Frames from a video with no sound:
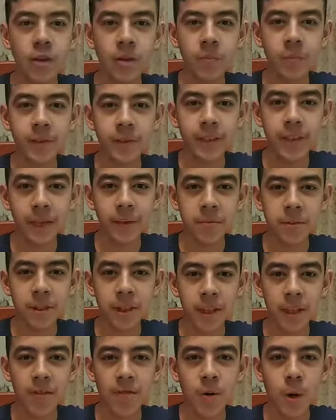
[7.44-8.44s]
Olympic Games
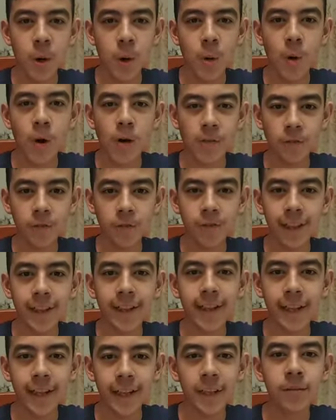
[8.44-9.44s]
have one
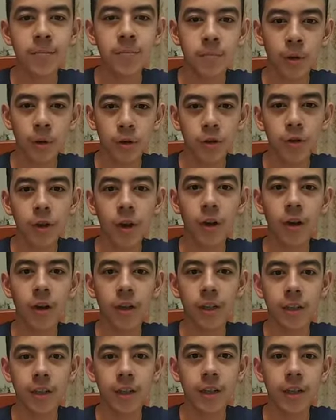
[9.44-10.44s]
flag and motto.
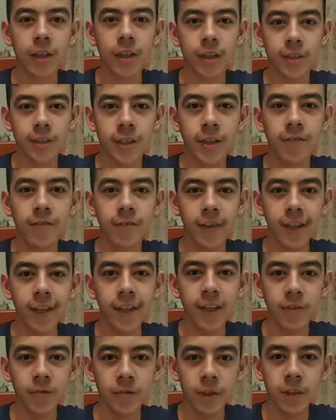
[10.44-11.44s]
The
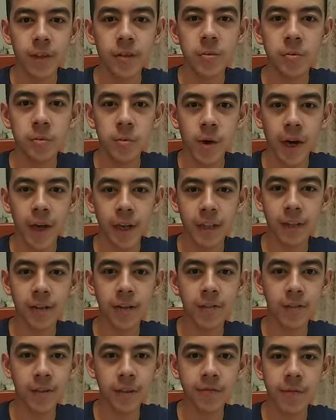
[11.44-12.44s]
flag is white
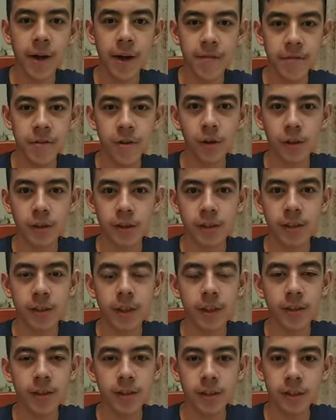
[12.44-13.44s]
with five circles.
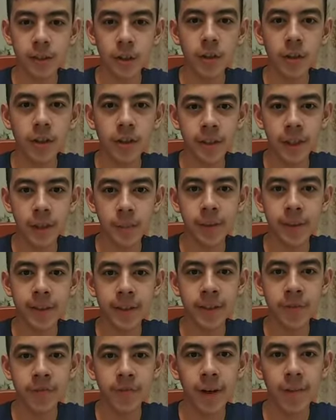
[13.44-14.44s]
The circles
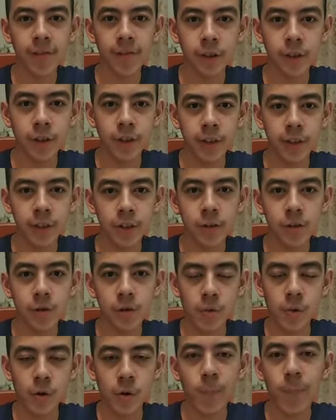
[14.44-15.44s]
represent five continents
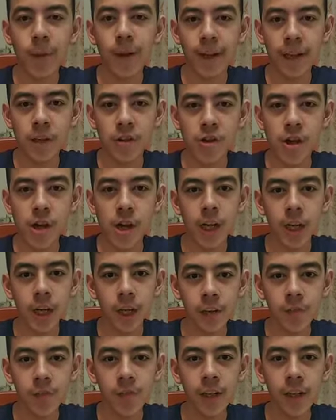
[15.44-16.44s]
Europe, Asia,
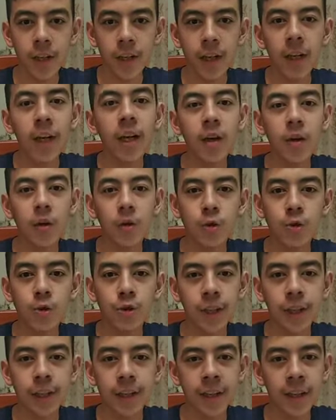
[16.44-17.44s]
Africa,
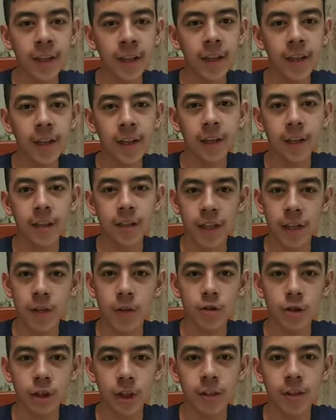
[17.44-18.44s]
Australia,
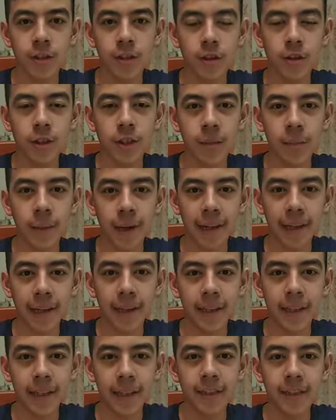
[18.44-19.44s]
South and North
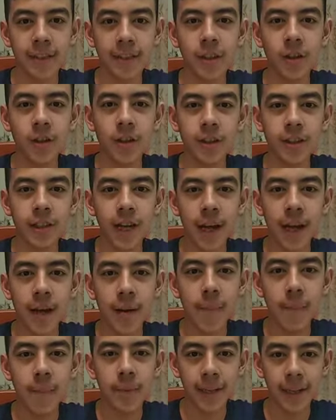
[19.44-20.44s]
America. The circles are
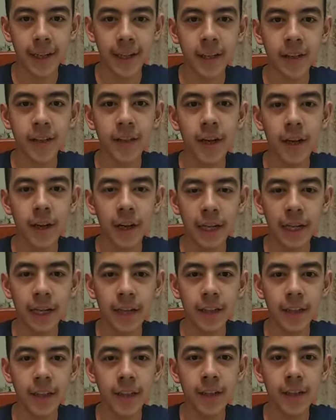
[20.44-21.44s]
black,
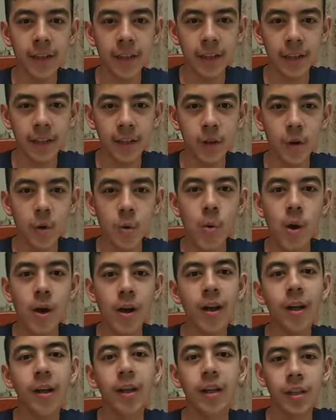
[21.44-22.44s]
red, yellow,
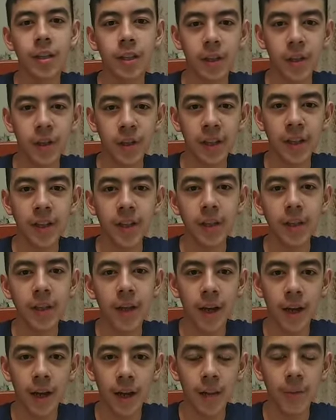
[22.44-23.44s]
green,
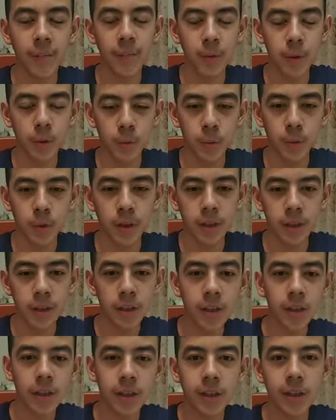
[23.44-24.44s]
and blue.
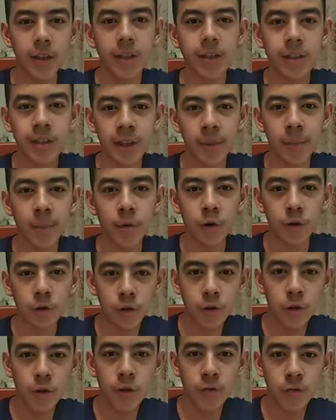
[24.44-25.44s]
The
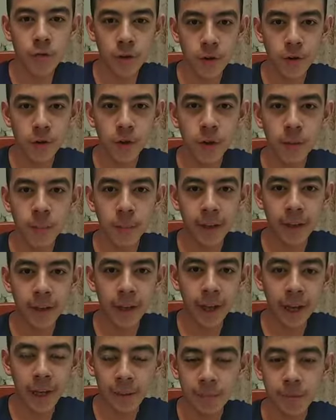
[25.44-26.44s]
motto of the Olympic
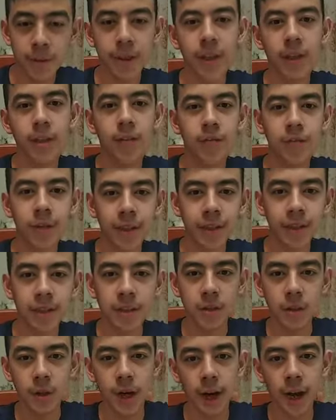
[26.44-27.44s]
Games
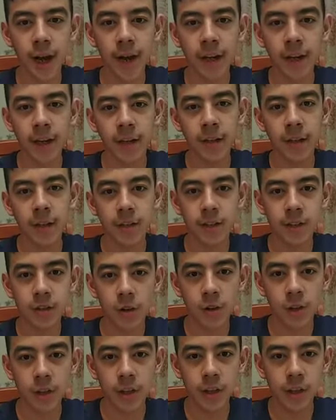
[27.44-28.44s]
faster, higher,
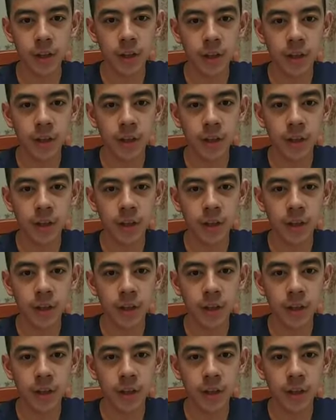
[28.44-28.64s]
stronger.